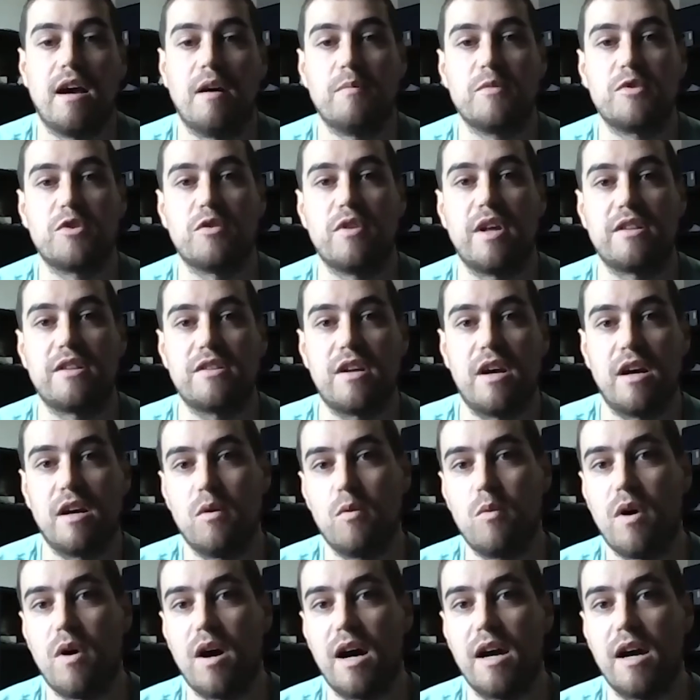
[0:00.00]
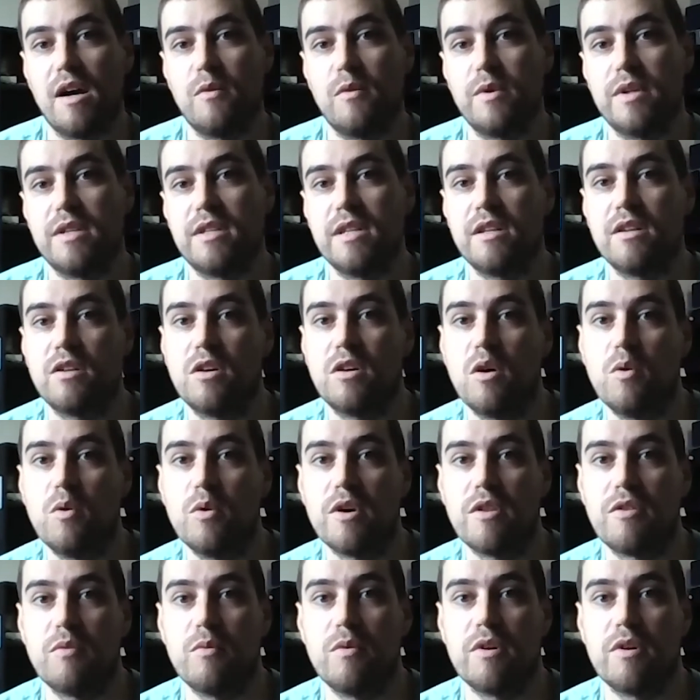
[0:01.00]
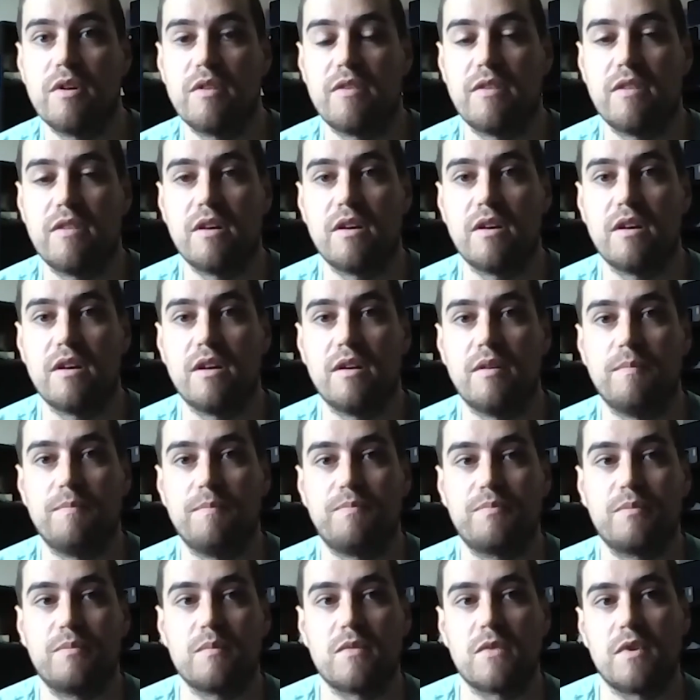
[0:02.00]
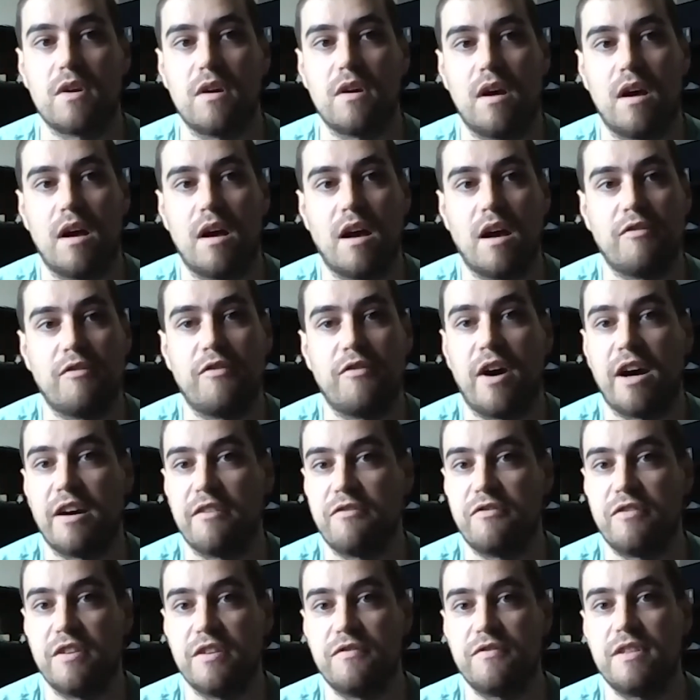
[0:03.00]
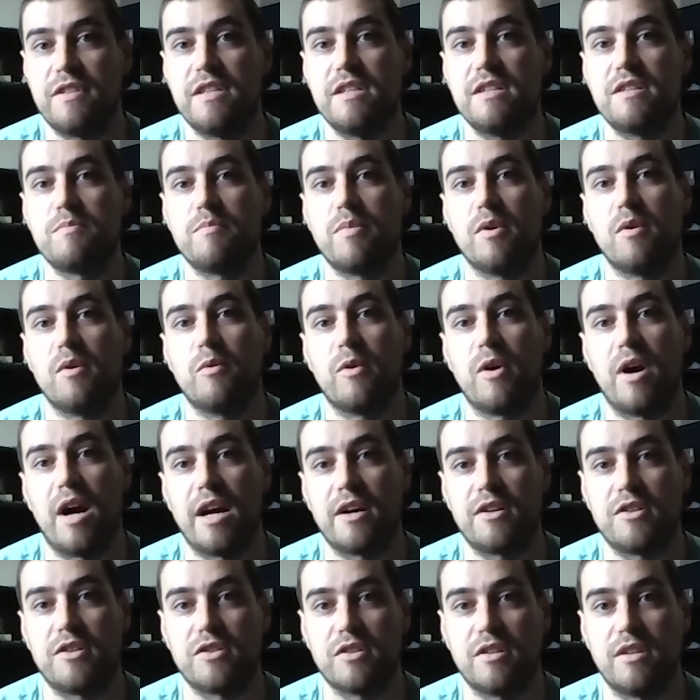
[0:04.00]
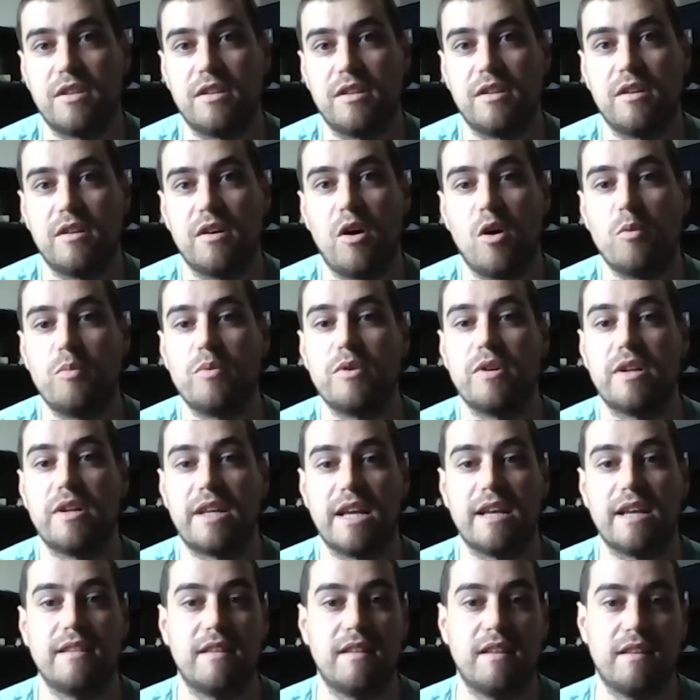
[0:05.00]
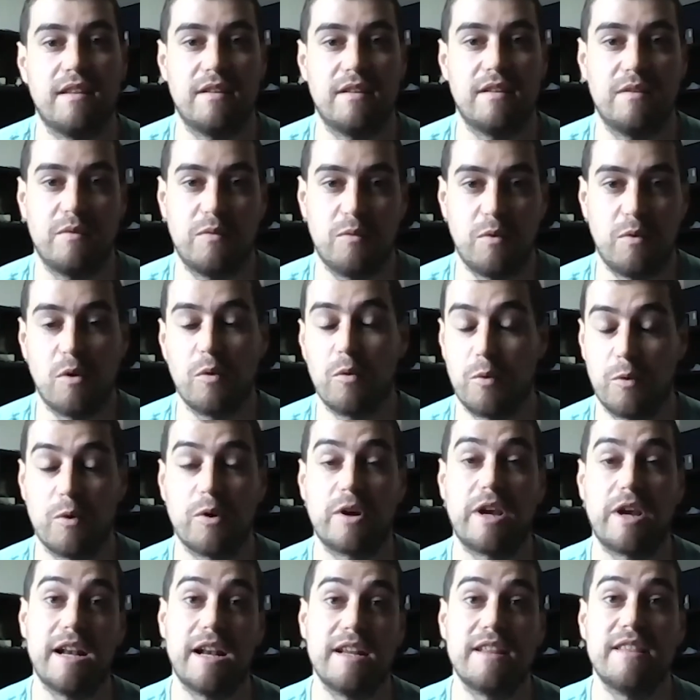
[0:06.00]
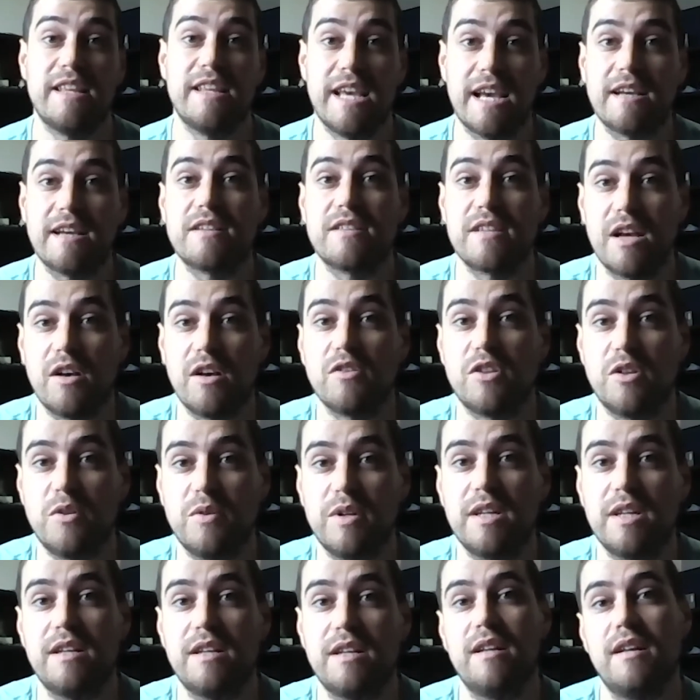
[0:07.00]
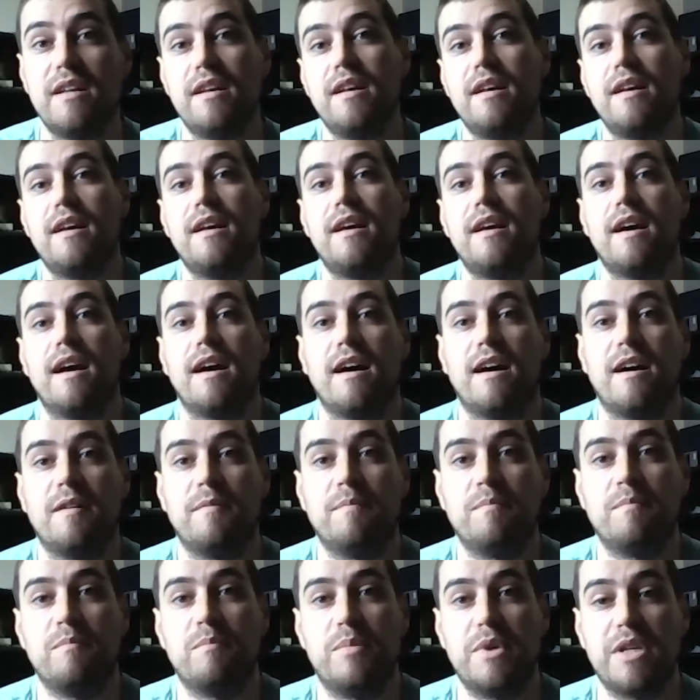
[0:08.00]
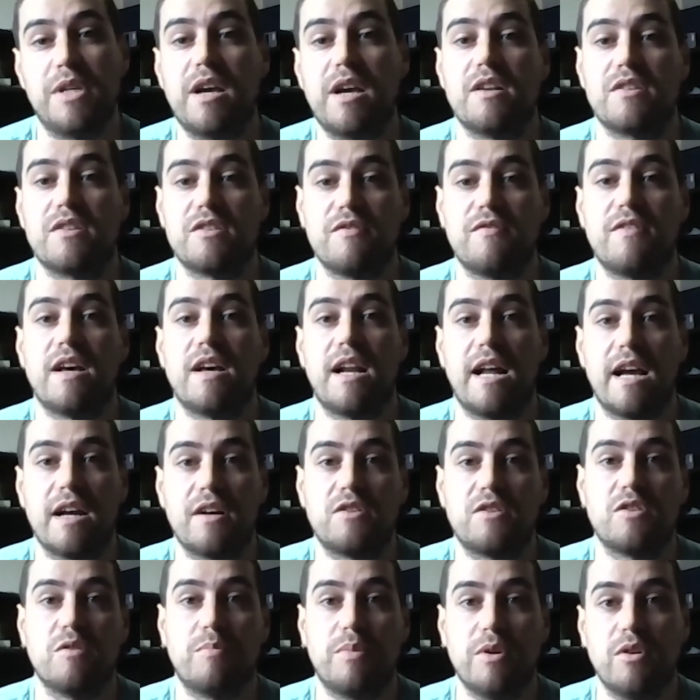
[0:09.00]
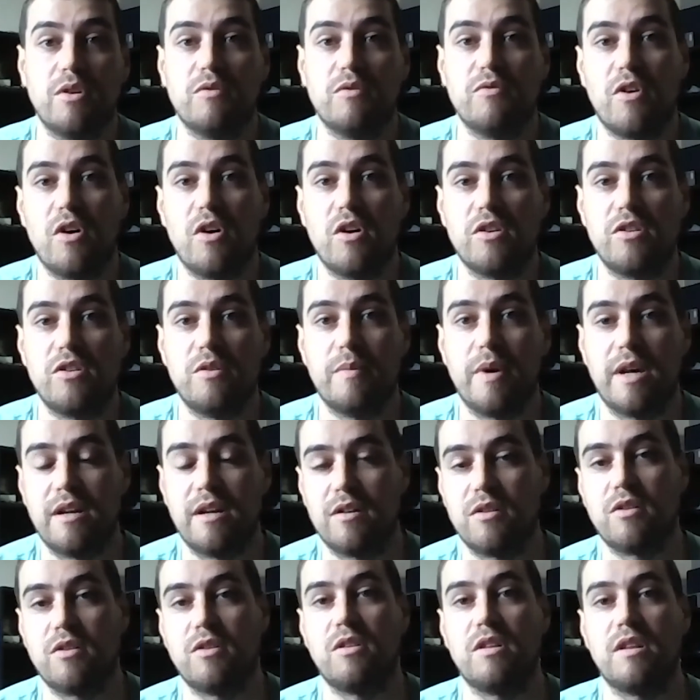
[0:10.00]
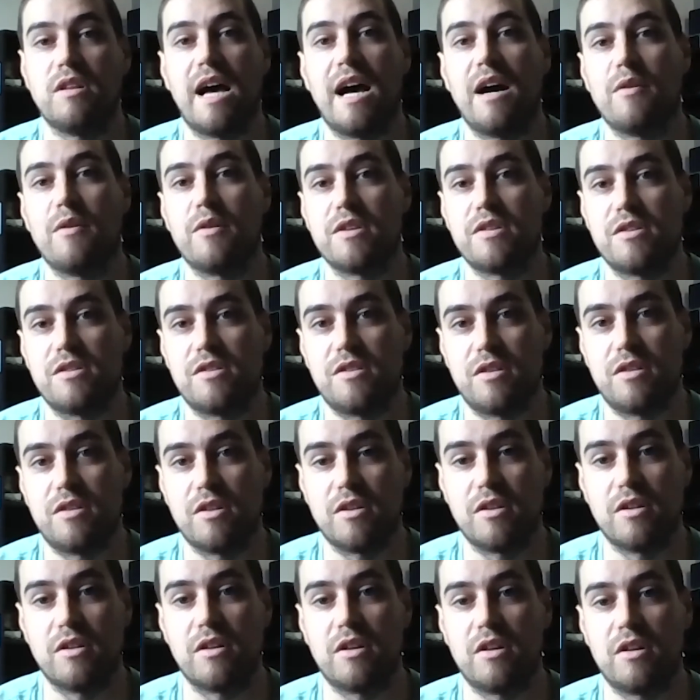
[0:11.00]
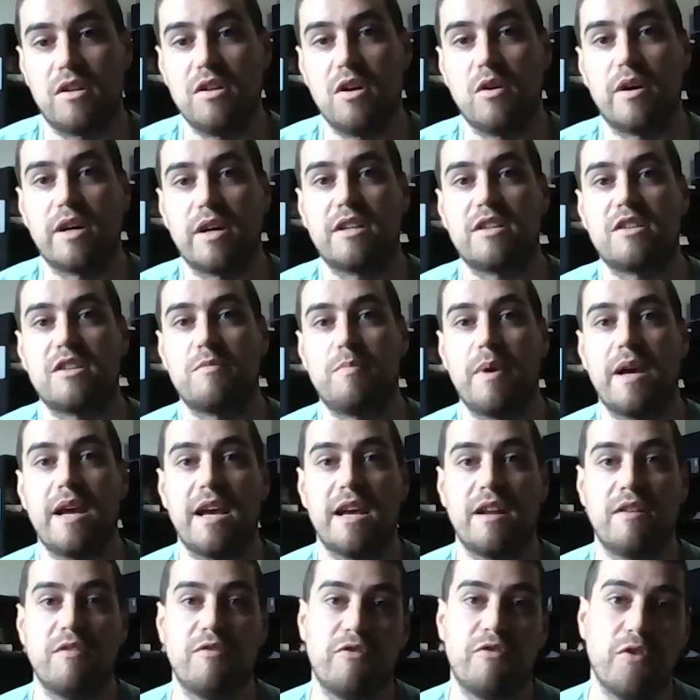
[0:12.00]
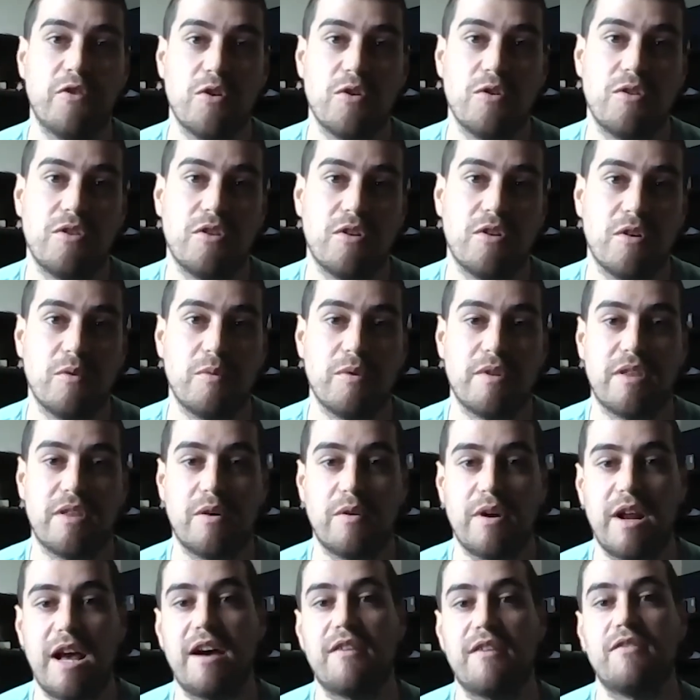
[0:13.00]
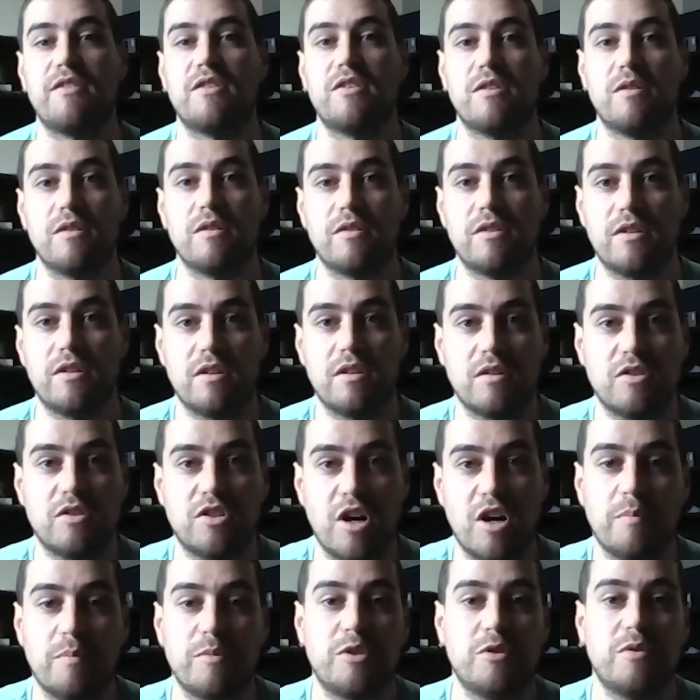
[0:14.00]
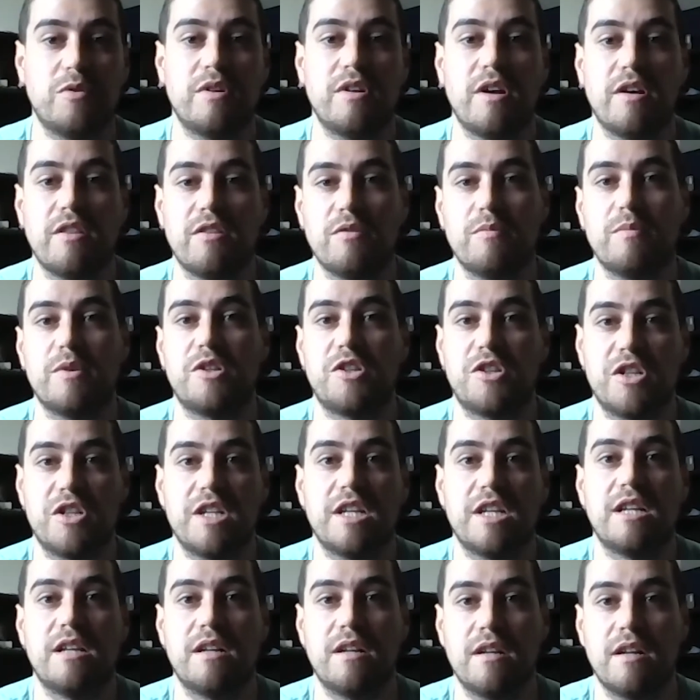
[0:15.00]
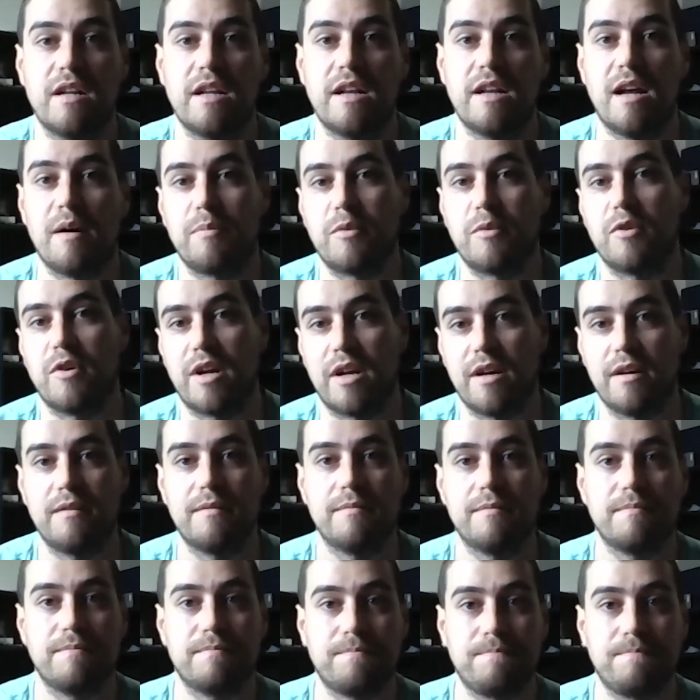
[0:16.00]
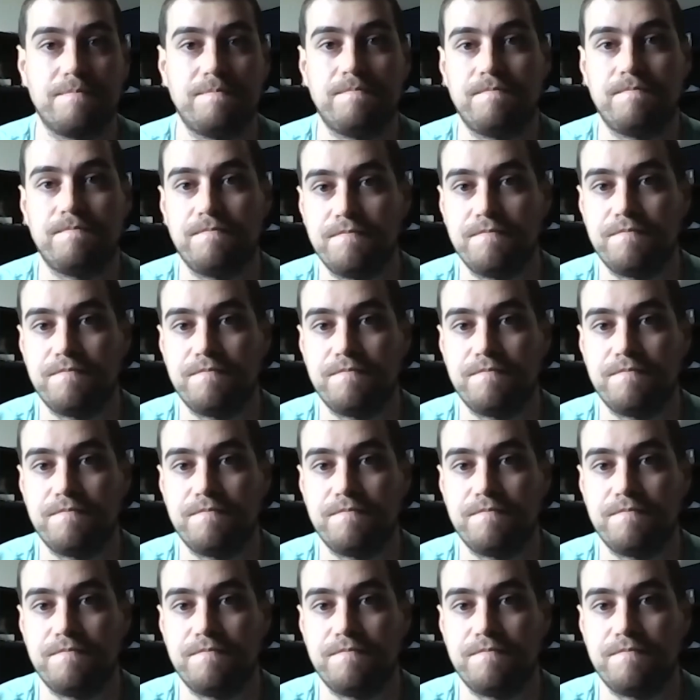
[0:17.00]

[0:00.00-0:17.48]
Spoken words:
So that's kind of why we didn't go with one of the 550s, but we're actually hoping to we're getting the XL unit because of that extra build volume, and it'll allow us to, expand further without having to jump to another machine and upgrade.